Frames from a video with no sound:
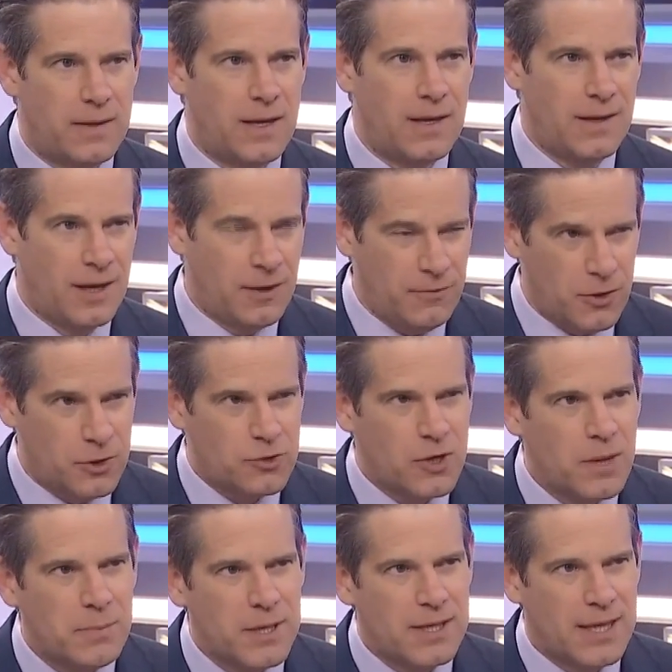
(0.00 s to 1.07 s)
And that, and if you
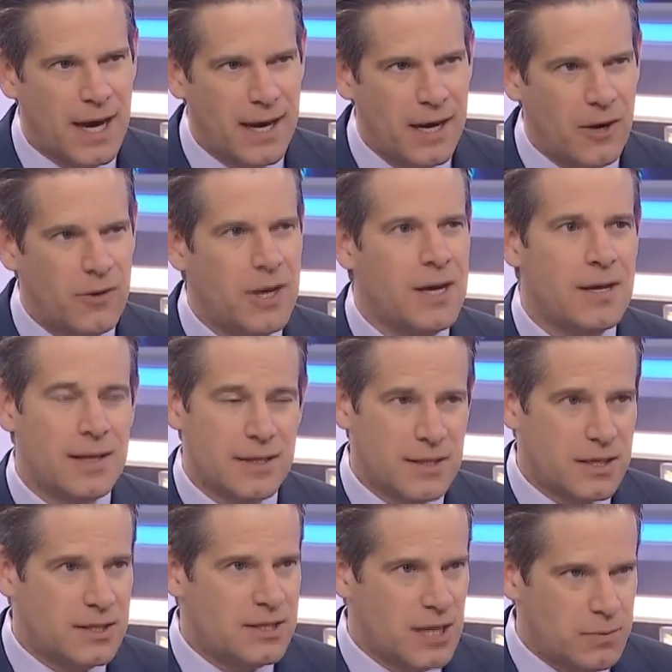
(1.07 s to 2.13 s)
extrapolate that out, that's
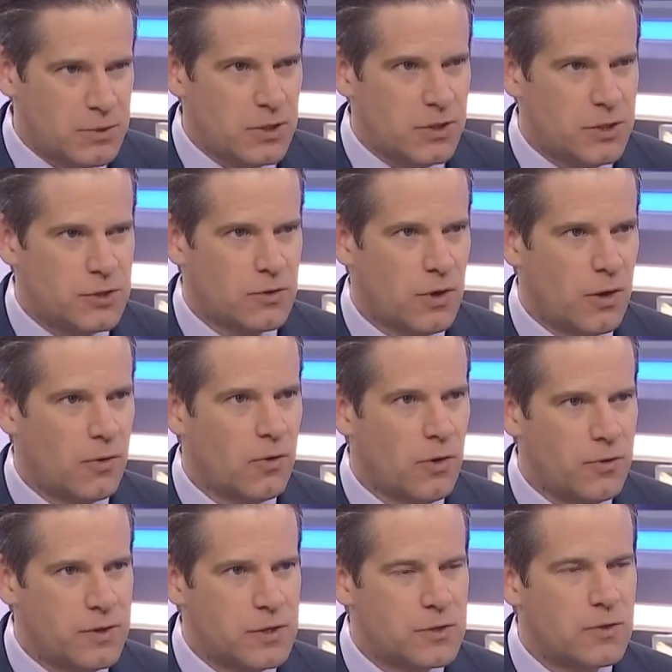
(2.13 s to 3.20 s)
exceptionally strong
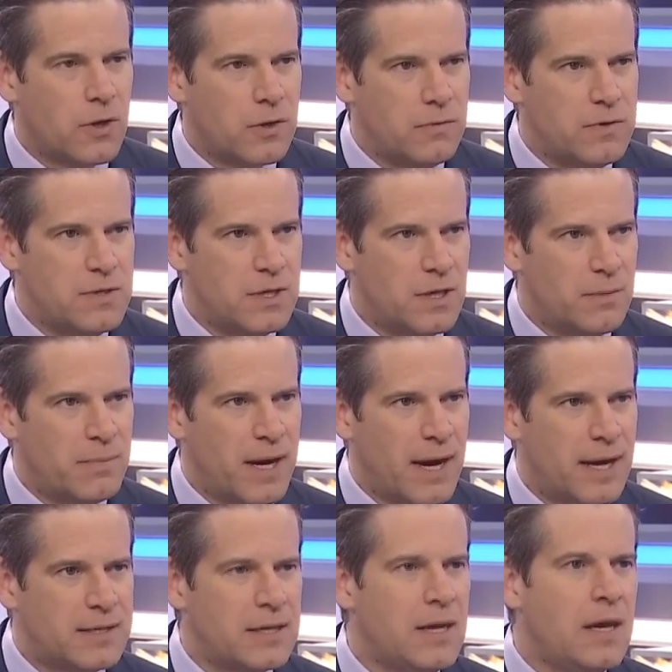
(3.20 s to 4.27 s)
growth and stronger than we've seen in the
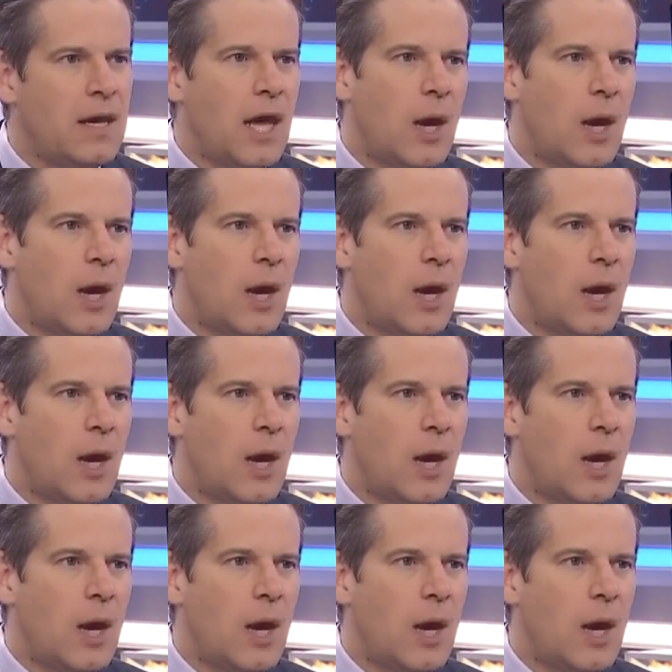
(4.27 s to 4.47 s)
past.